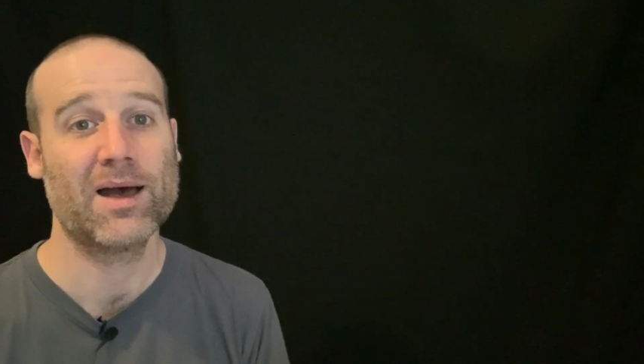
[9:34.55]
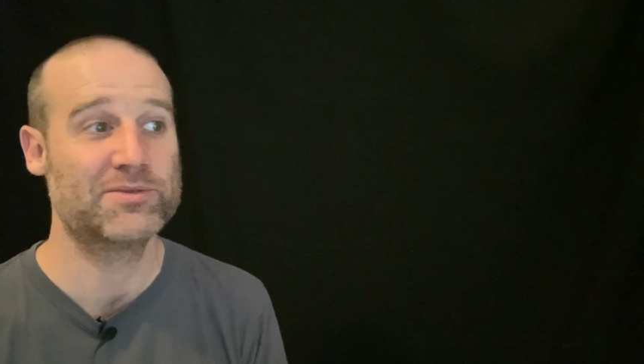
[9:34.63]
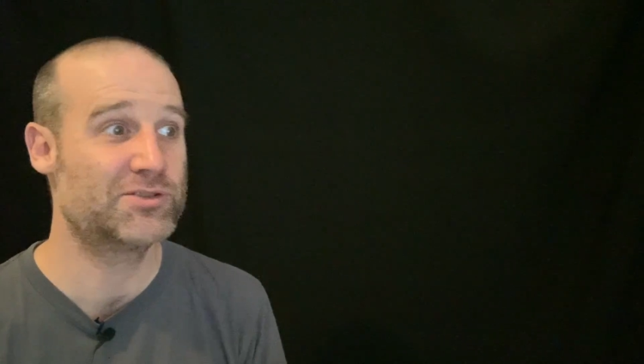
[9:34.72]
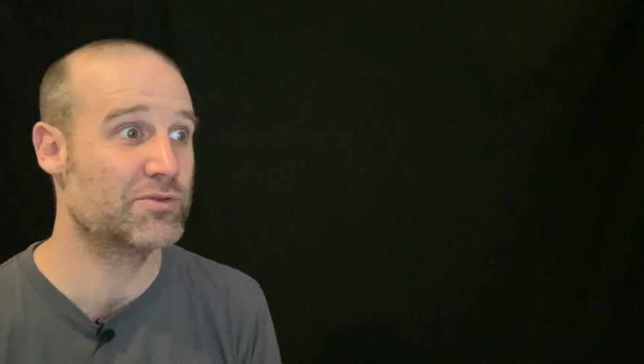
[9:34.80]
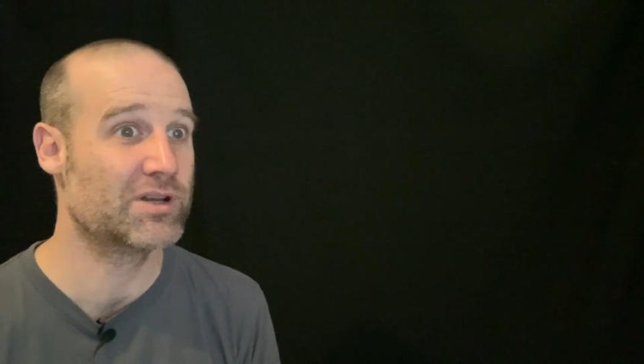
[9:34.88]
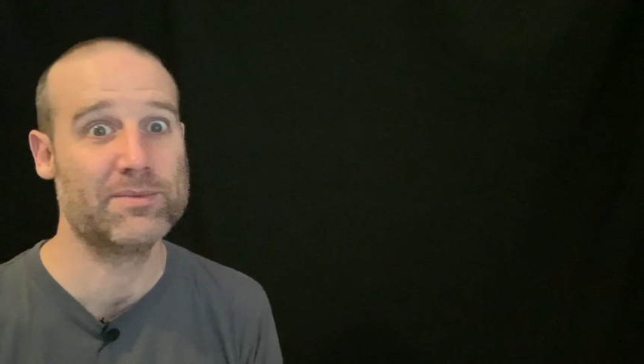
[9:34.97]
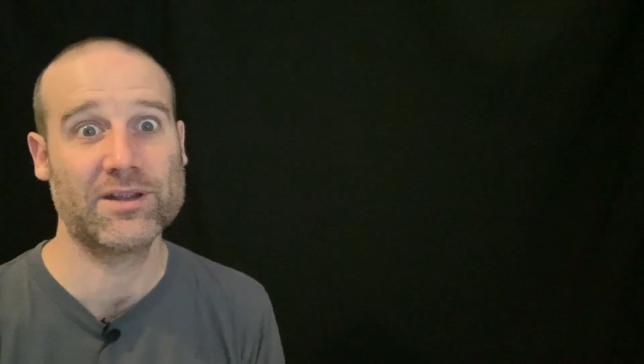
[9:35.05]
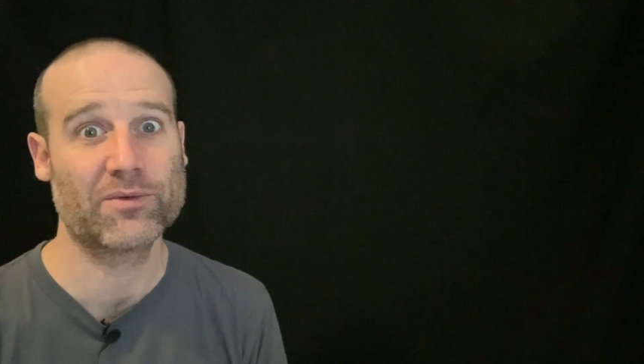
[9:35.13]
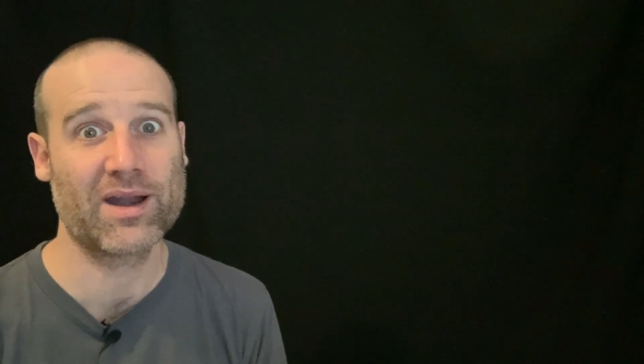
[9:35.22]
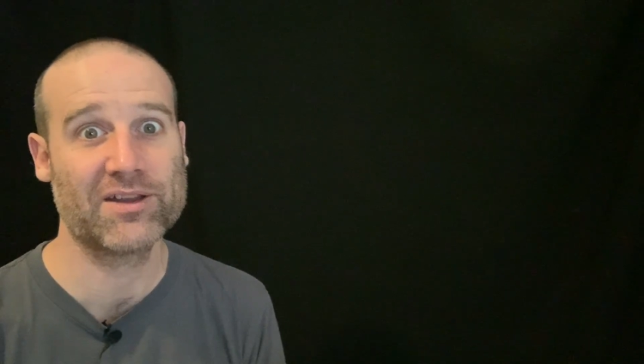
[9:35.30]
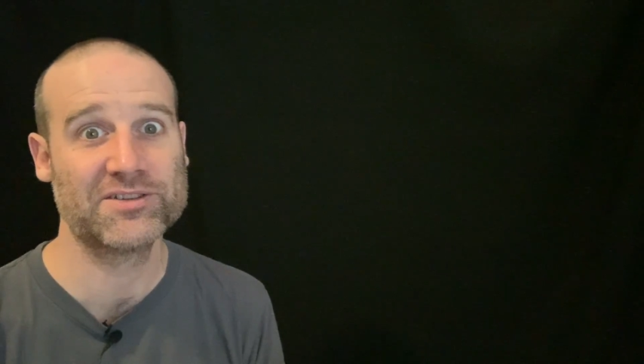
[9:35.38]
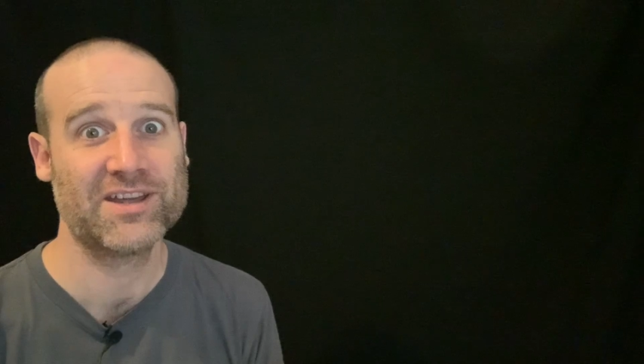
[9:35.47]
I'm still going to be
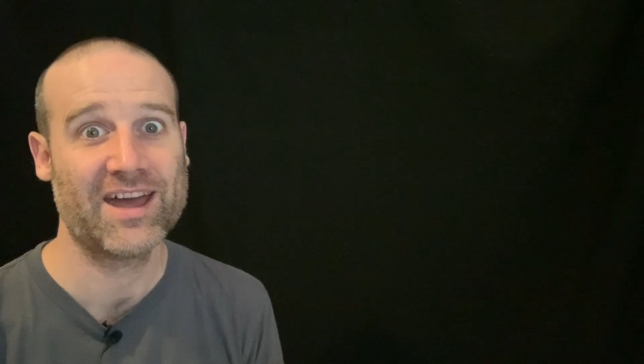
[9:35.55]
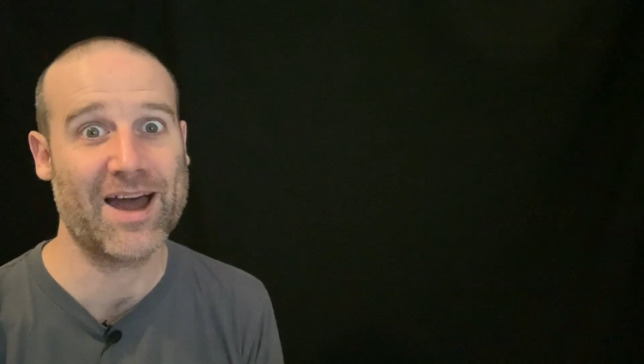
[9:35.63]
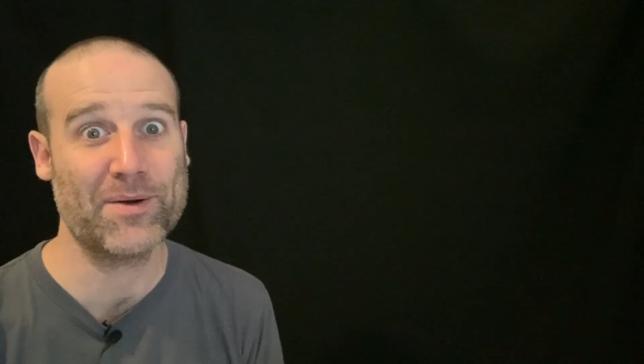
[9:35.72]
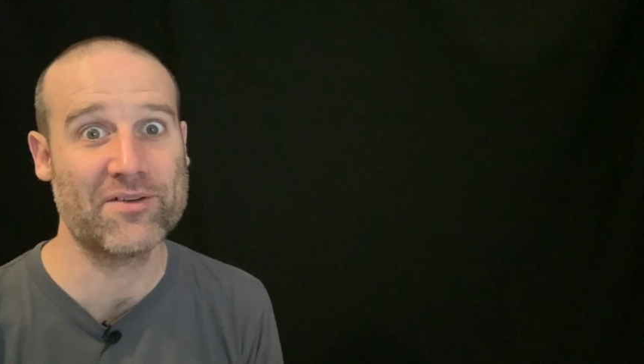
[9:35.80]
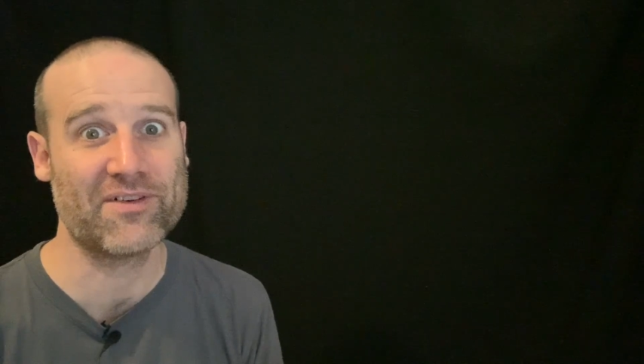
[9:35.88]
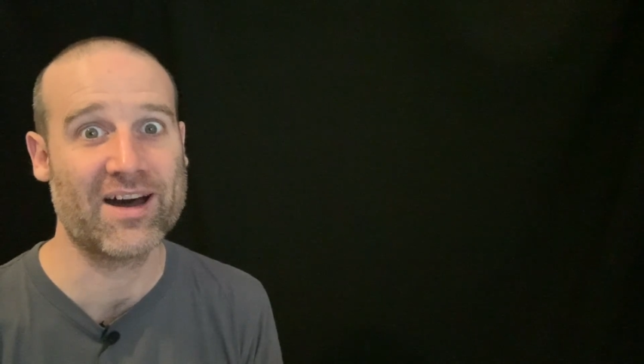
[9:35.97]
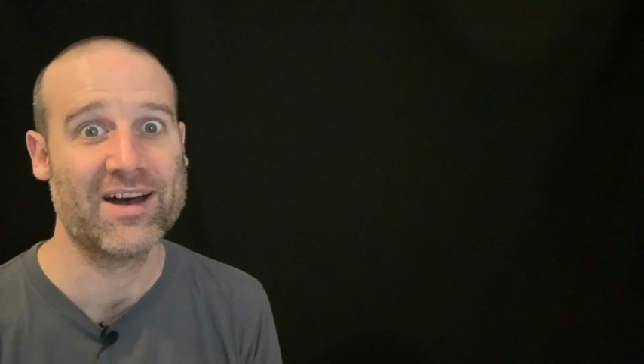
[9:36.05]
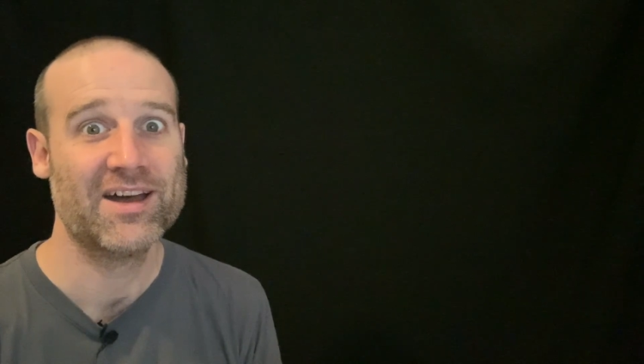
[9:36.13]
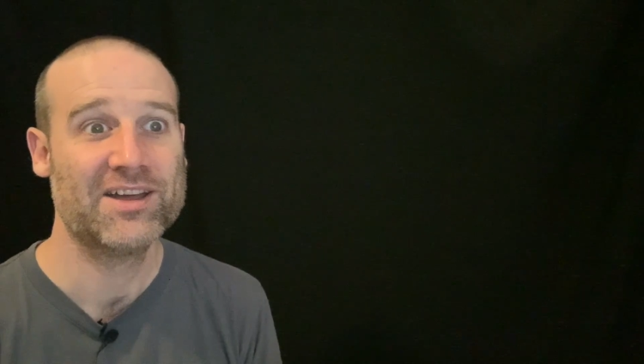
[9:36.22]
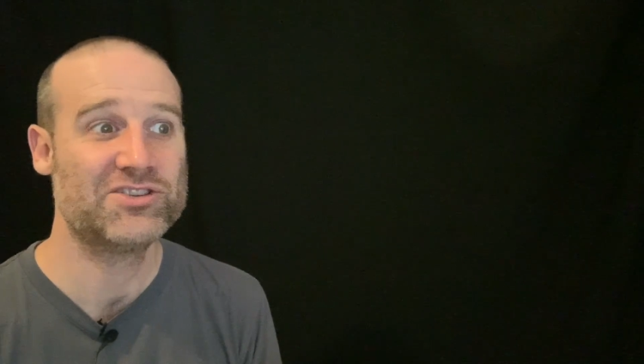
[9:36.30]
around. However,